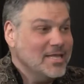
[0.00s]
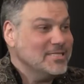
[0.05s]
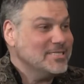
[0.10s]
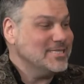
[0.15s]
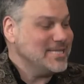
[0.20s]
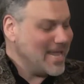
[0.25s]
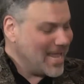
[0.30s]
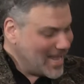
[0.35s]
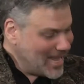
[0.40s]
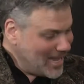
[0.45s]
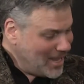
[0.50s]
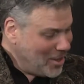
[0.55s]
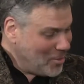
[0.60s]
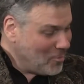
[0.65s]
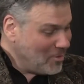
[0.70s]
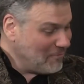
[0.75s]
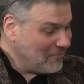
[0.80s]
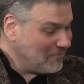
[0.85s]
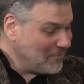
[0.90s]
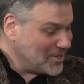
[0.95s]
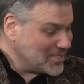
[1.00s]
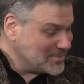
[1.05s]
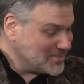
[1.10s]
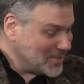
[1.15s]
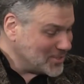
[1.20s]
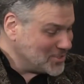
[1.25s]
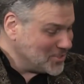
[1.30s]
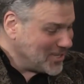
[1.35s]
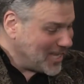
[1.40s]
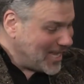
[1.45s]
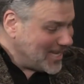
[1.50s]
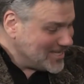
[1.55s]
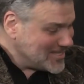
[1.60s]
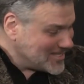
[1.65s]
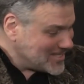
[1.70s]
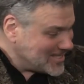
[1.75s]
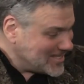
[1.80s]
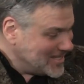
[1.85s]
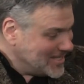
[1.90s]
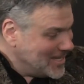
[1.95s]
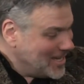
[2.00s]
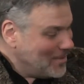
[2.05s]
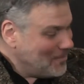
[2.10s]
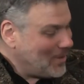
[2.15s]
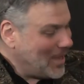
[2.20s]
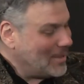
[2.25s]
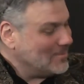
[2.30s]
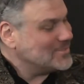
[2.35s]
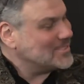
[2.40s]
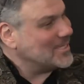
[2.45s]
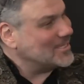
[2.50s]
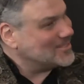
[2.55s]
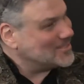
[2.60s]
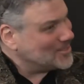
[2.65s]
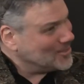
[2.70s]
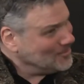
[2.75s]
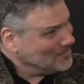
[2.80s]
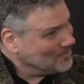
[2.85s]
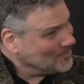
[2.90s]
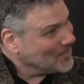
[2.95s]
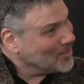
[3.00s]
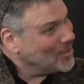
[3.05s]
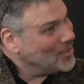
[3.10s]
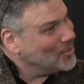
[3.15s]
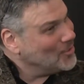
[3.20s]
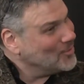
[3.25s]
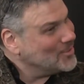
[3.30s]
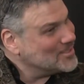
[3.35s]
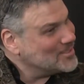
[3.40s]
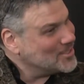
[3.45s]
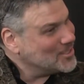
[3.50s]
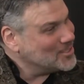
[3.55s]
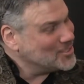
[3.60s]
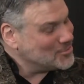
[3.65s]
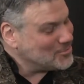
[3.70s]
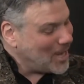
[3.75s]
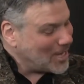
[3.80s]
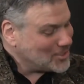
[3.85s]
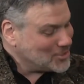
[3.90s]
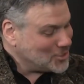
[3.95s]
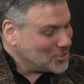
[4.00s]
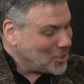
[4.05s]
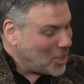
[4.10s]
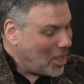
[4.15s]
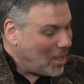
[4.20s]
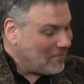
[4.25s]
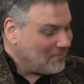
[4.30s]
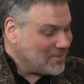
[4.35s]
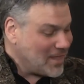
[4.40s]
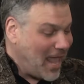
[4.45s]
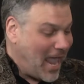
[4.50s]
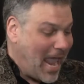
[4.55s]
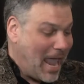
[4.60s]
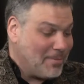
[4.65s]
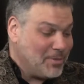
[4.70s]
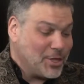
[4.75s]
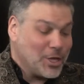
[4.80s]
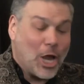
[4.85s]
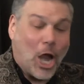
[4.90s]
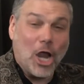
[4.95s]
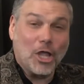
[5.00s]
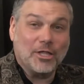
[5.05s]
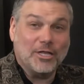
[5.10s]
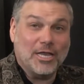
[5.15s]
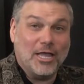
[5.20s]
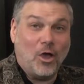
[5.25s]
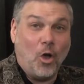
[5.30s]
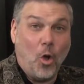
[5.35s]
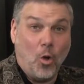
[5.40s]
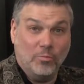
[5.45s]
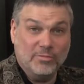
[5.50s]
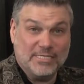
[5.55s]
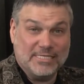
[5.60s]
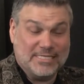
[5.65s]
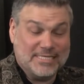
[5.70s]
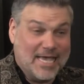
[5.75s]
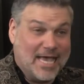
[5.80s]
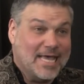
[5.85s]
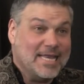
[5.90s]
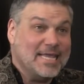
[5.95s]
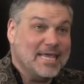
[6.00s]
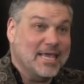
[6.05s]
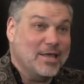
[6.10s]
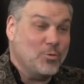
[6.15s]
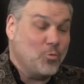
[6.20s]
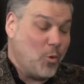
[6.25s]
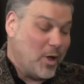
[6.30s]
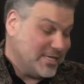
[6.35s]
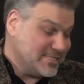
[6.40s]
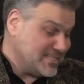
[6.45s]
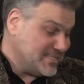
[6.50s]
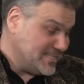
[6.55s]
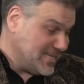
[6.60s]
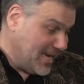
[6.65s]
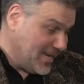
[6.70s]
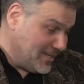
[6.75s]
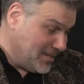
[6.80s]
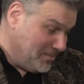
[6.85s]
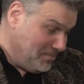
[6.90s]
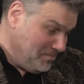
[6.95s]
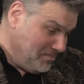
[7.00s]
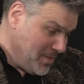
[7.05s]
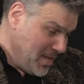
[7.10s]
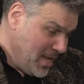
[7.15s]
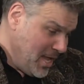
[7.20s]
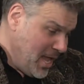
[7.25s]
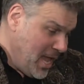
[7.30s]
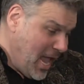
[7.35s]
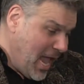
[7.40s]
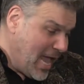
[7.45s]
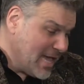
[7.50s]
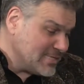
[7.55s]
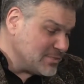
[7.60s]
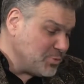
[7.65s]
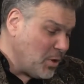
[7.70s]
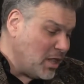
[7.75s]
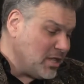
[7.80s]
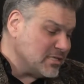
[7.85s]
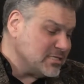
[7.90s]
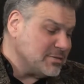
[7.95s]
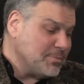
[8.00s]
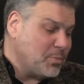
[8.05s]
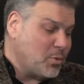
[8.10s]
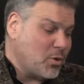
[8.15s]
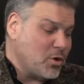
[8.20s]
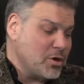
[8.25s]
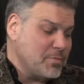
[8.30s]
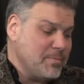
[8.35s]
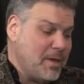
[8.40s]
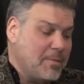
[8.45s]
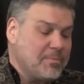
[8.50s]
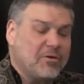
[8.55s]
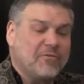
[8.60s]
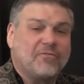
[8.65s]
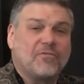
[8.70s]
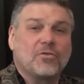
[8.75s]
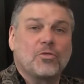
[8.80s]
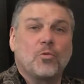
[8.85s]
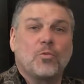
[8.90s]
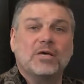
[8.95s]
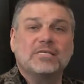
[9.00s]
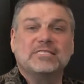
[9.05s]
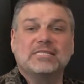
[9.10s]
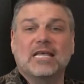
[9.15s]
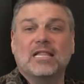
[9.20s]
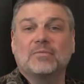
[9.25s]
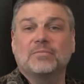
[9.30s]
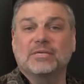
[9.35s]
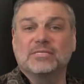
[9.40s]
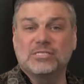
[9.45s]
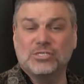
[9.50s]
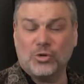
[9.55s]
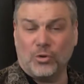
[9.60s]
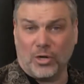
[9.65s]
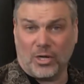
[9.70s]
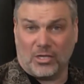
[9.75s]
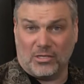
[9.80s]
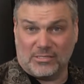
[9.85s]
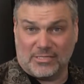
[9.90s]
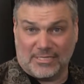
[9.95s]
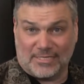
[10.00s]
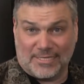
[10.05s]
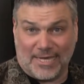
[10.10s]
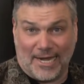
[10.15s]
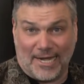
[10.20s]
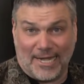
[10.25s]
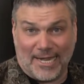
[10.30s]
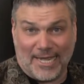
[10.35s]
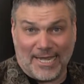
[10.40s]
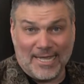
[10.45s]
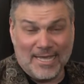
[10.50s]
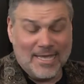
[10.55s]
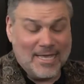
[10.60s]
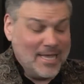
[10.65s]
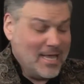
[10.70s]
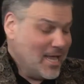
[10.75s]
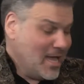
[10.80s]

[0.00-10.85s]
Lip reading: Today, we have a very special guest, Pam Setzer, who is the director of the Hamlin Garland Homestead in West Salem, as well as a board member for the West Salem Historical Society.